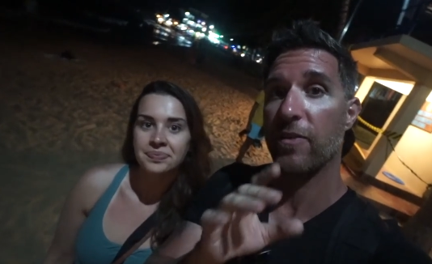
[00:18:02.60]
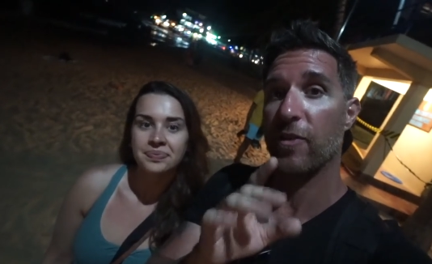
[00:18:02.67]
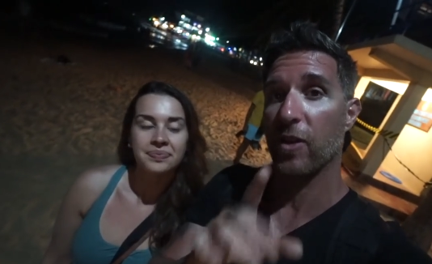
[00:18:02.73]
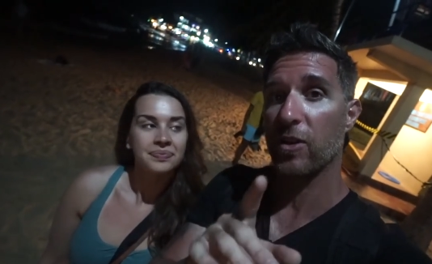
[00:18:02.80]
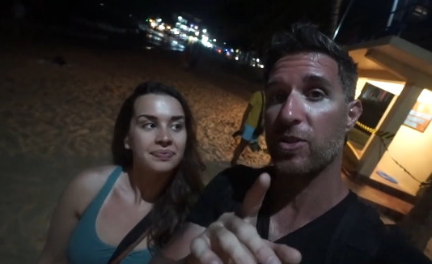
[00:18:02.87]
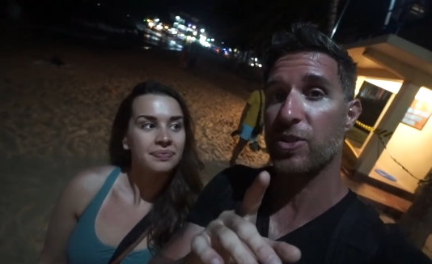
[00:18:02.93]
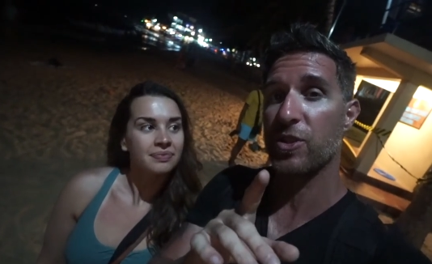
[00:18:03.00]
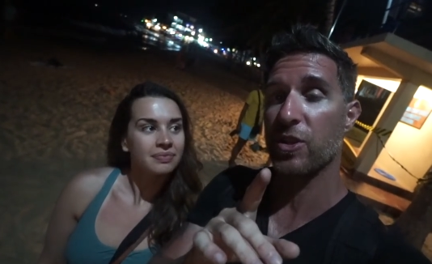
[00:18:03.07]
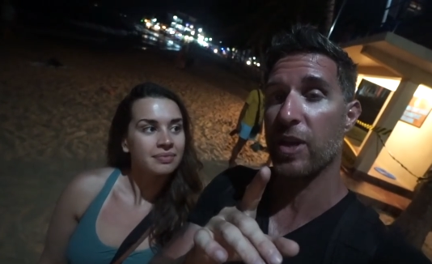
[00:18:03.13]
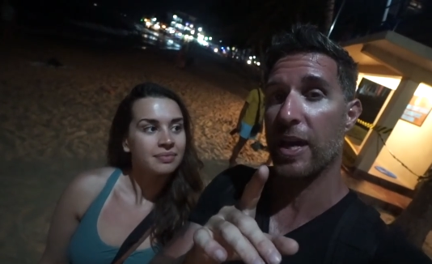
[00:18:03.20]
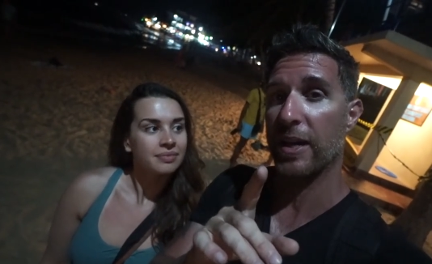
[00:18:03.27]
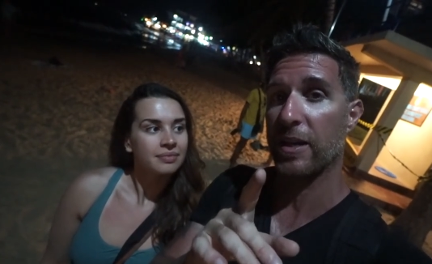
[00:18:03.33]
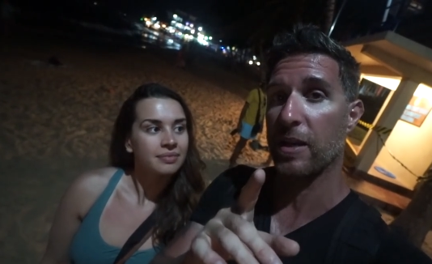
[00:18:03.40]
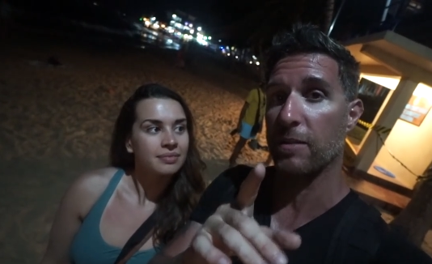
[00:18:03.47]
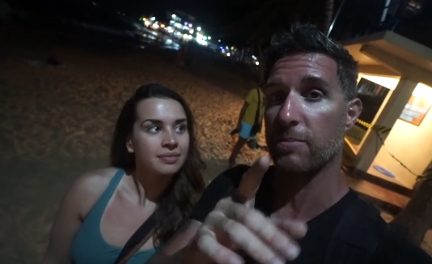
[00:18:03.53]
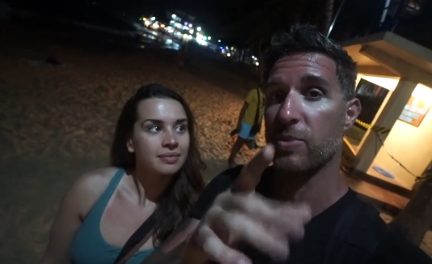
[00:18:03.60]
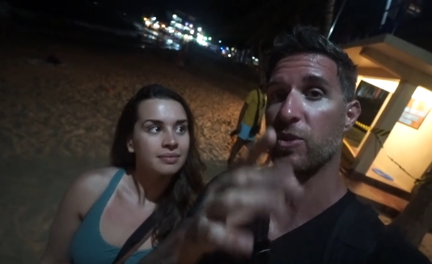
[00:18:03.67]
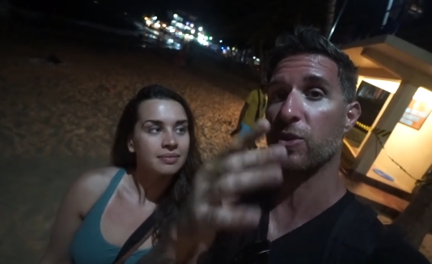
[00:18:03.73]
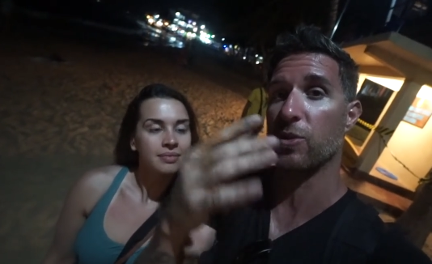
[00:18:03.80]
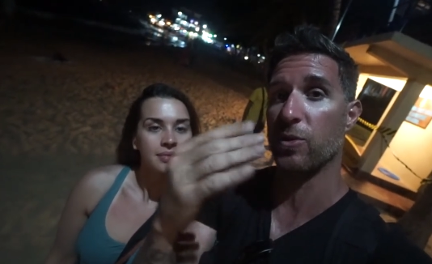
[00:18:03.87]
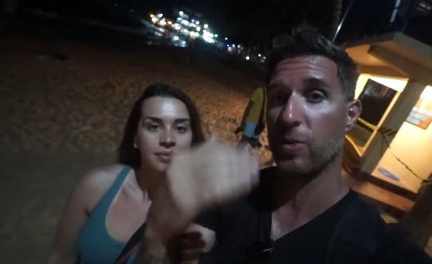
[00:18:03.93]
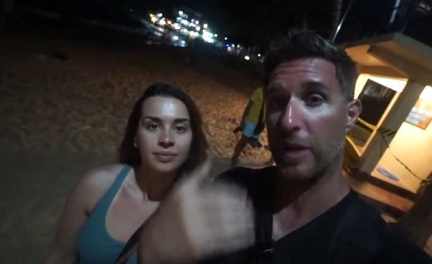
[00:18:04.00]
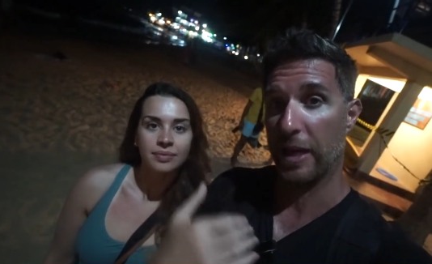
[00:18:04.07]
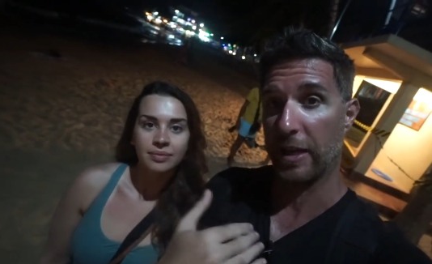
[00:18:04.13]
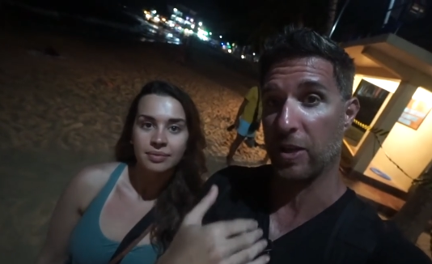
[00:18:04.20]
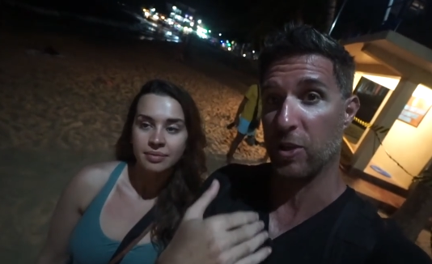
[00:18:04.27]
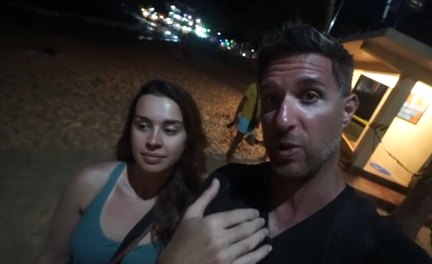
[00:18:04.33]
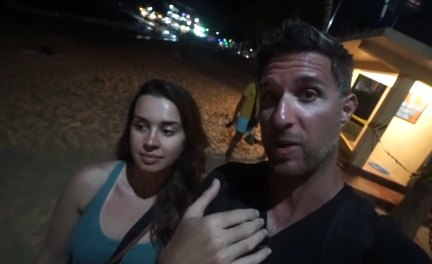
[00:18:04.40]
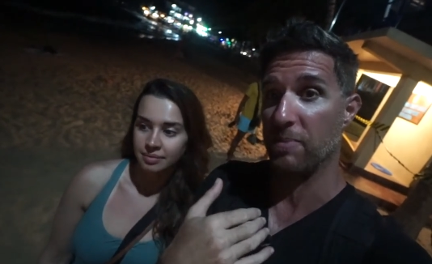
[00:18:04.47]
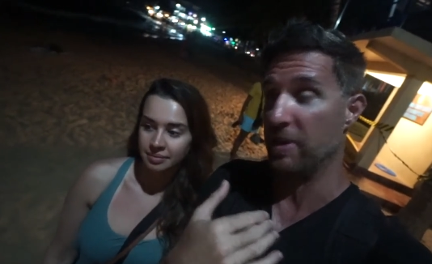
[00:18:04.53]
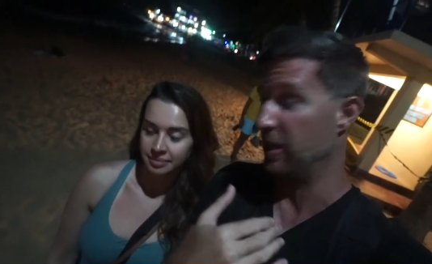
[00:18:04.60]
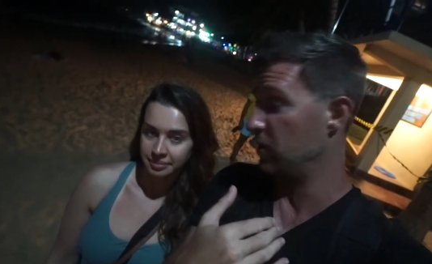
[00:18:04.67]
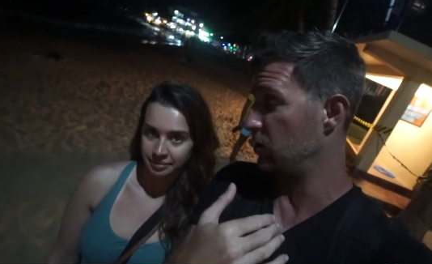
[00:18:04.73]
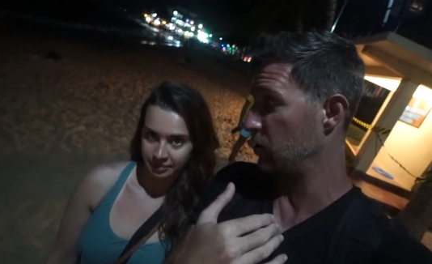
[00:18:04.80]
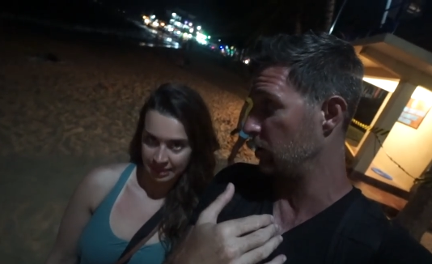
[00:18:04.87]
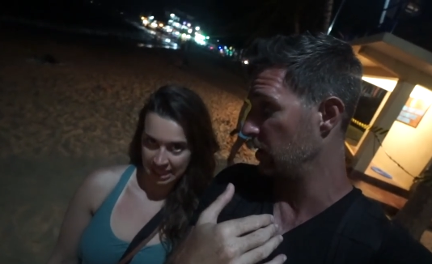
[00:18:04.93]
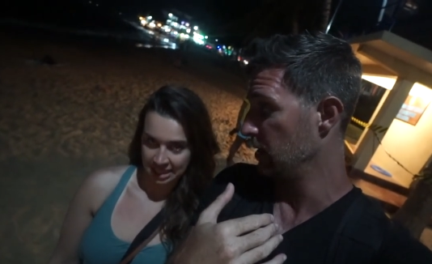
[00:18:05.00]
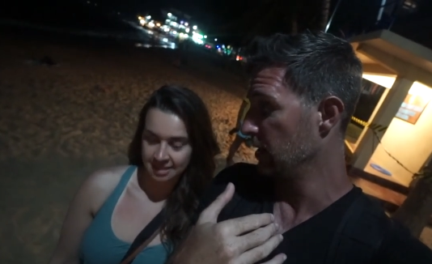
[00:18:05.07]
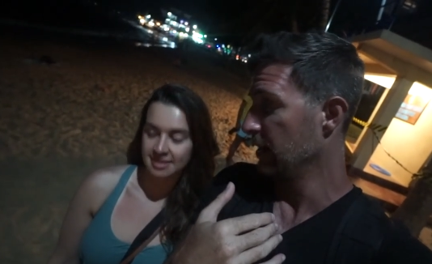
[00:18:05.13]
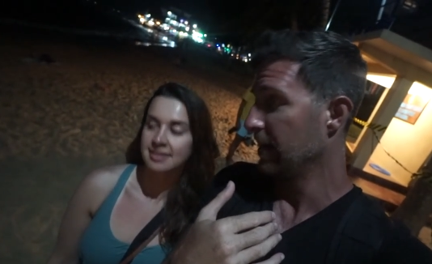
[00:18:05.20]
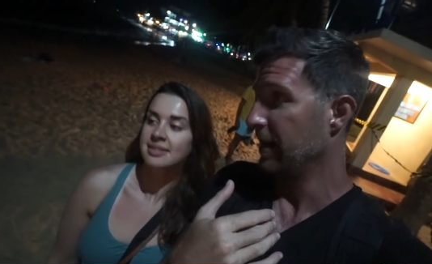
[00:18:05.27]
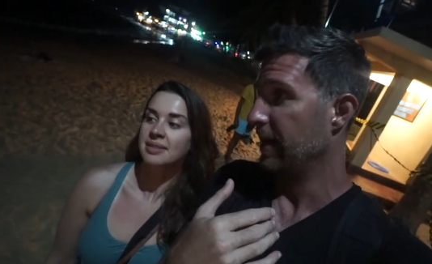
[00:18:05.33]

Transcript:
Speaker 1: first you got to come to Hikkaduwa Beach. Yes.